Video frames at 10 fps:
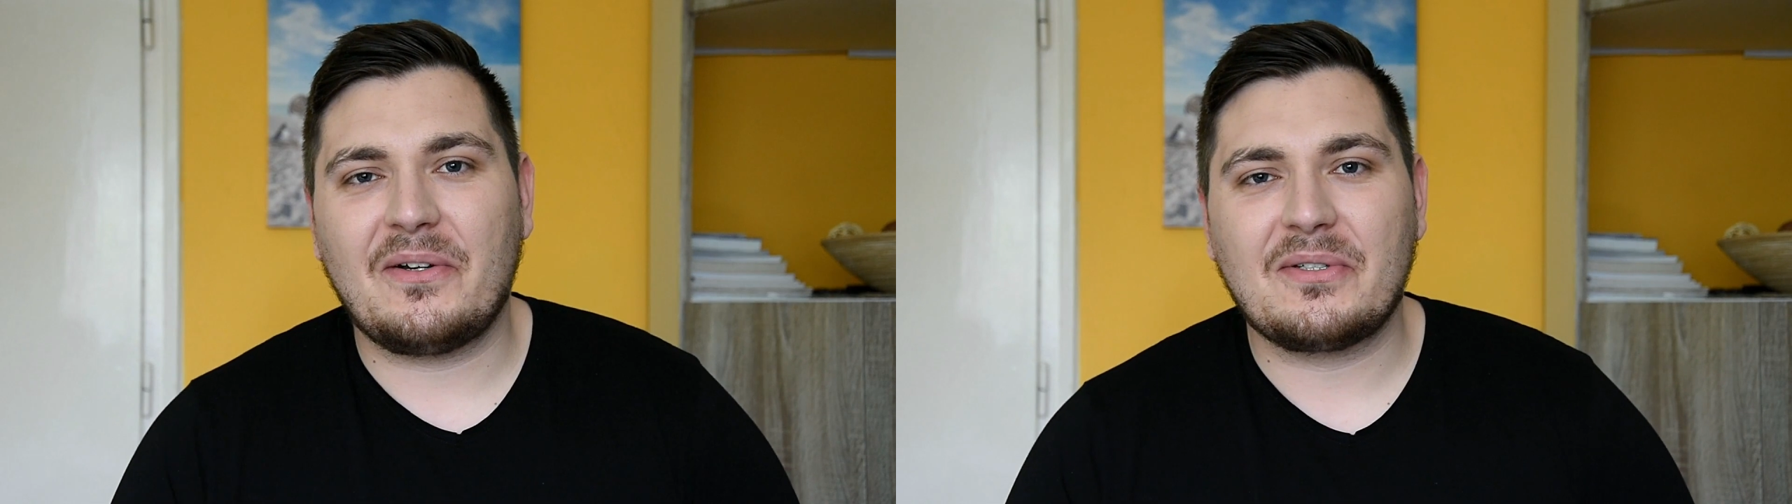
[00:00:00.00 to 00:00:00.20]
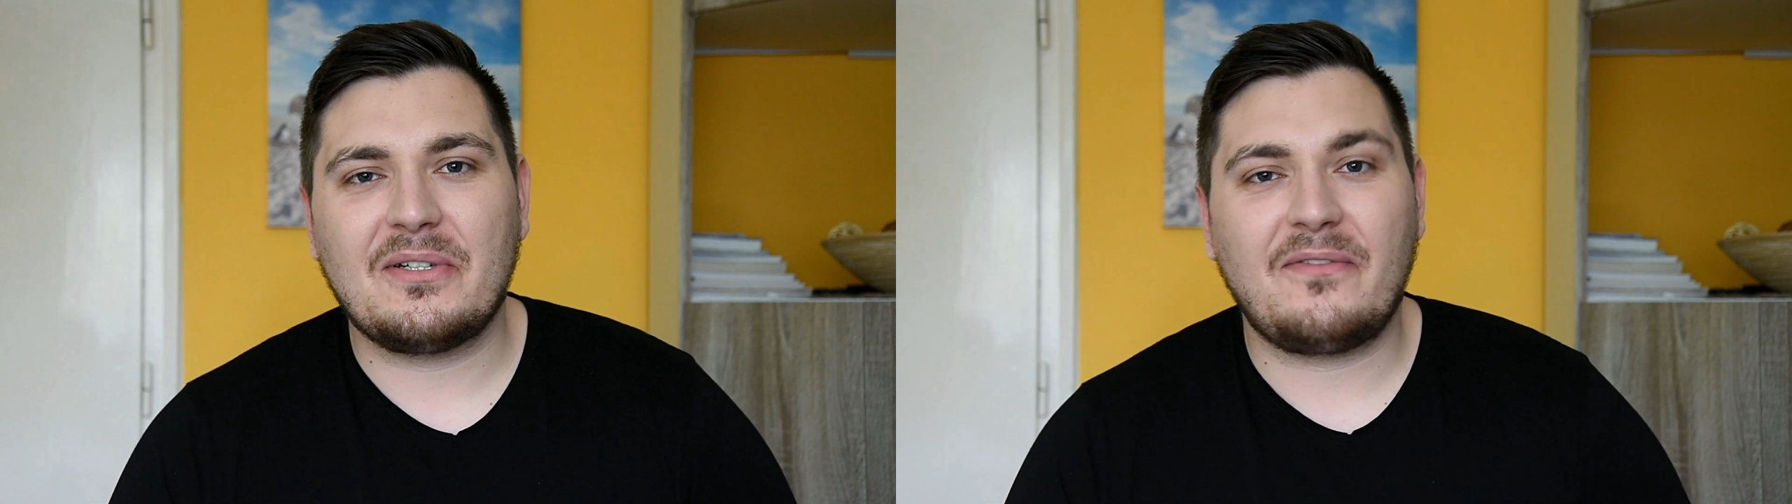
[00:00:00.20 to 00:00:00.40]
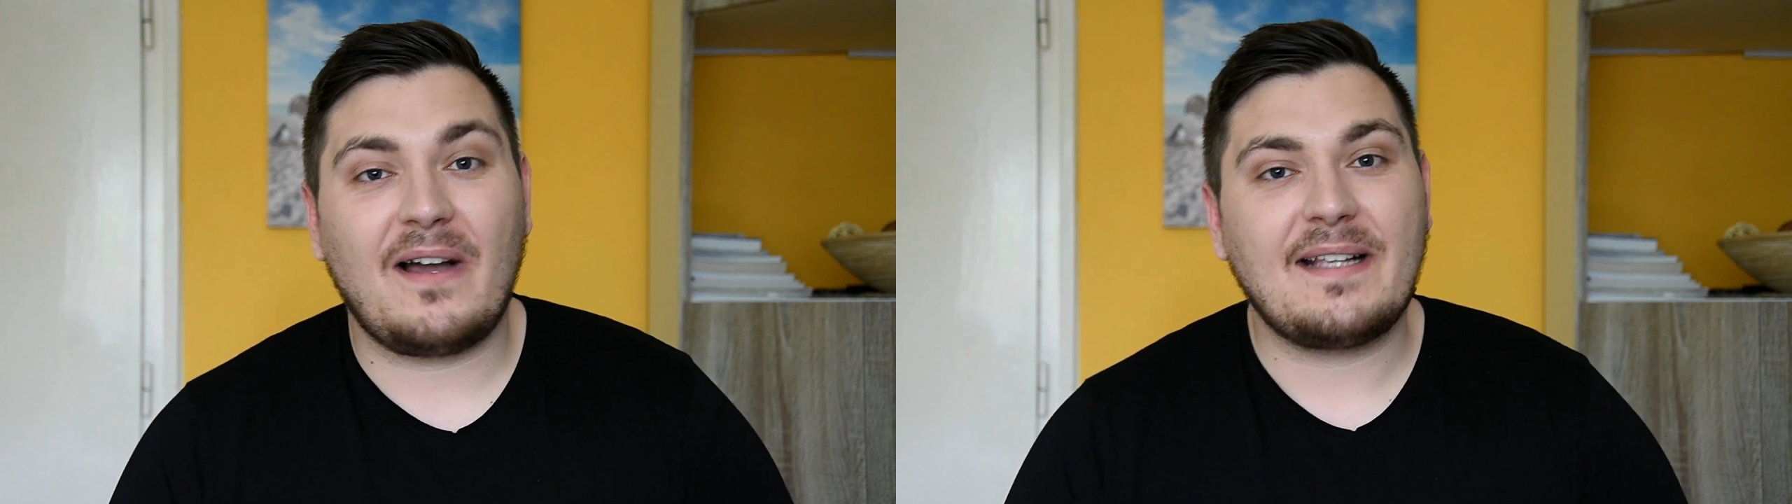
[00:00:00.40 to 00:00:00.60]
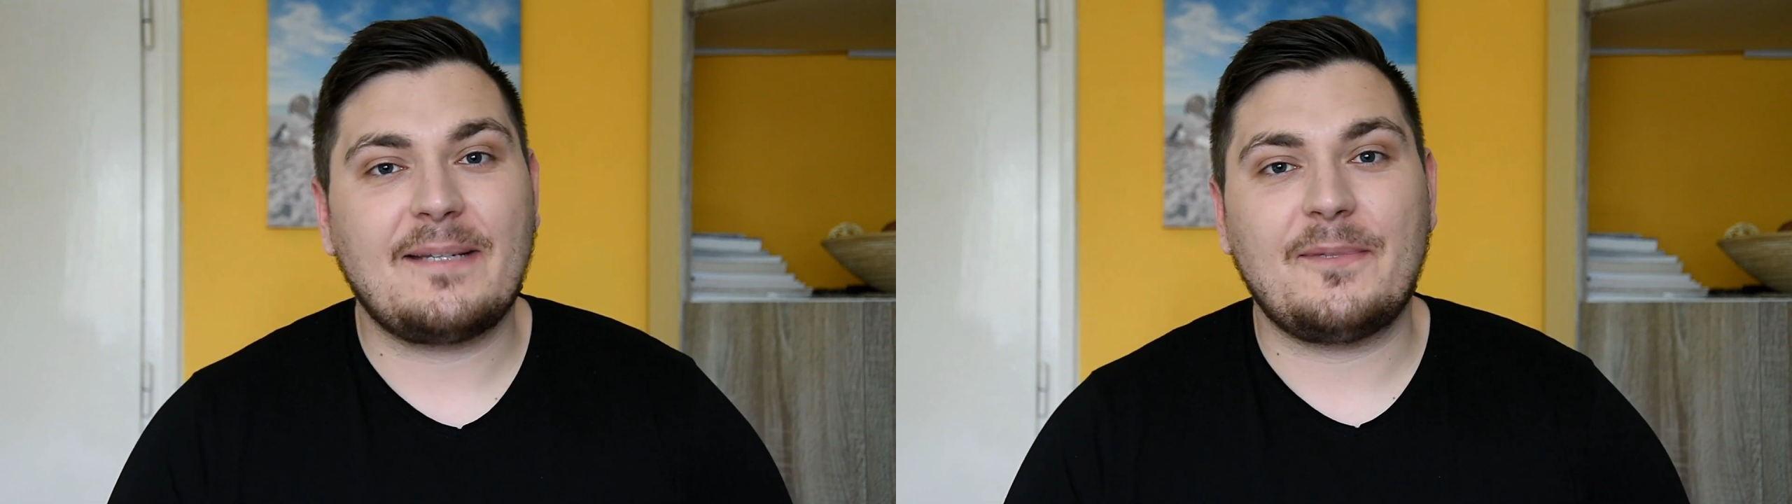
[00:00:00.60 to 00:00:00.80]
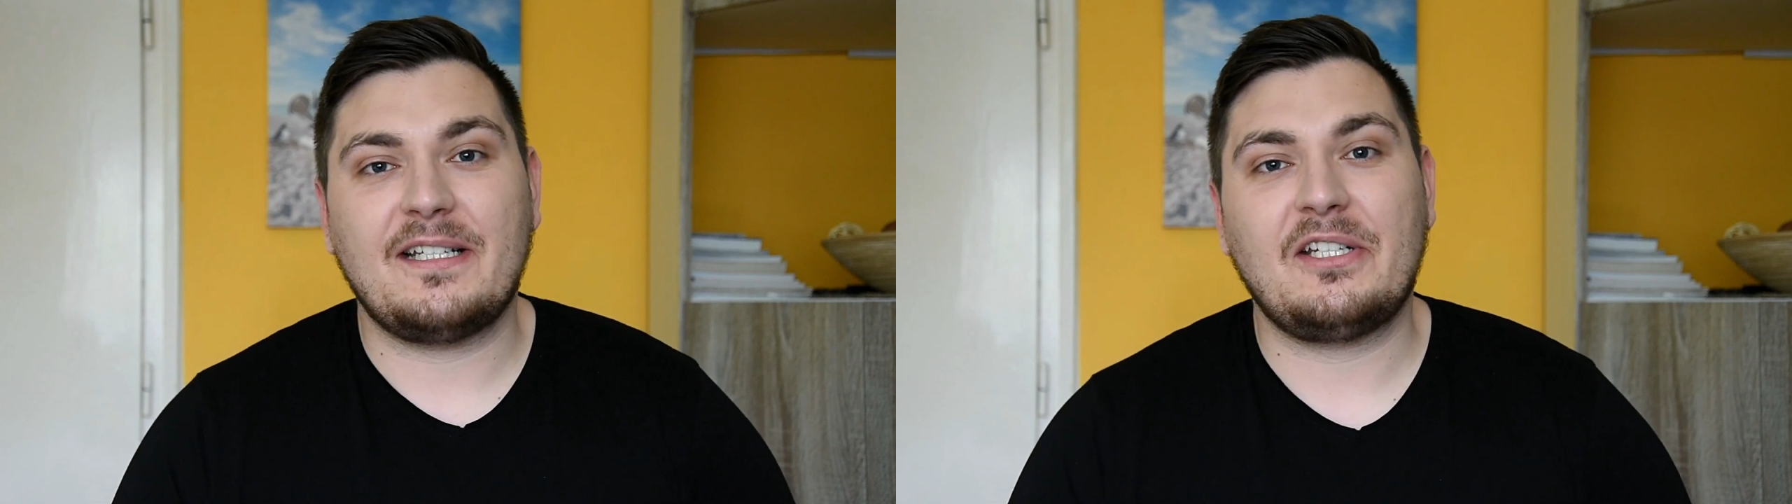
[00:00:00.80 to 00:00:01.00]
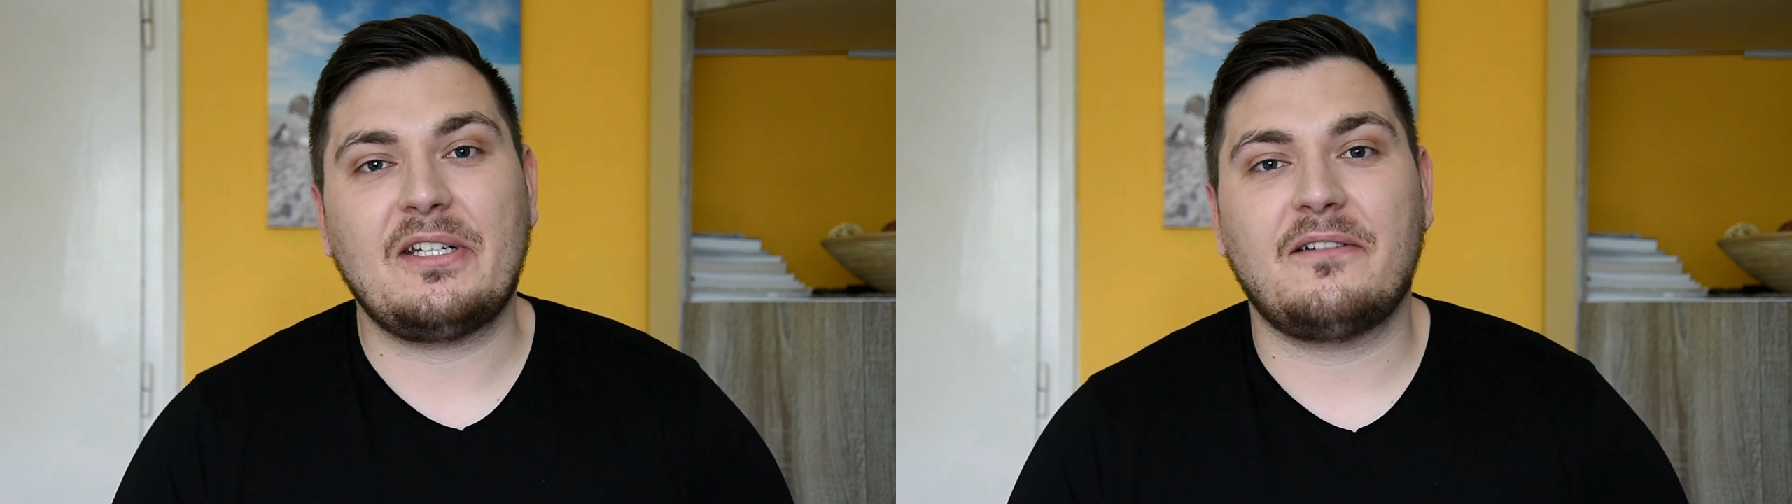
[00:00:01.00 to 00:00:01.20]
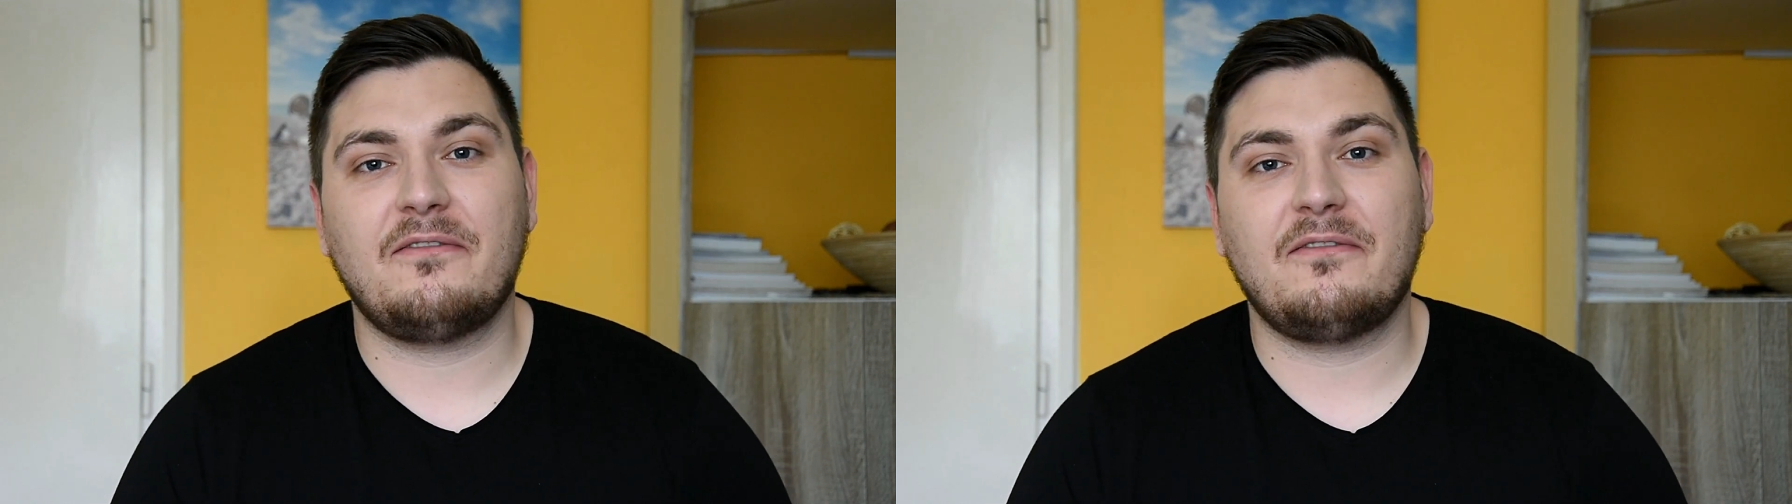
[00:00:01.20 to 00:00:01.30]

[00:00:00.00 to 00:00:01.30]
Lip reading: also find some additional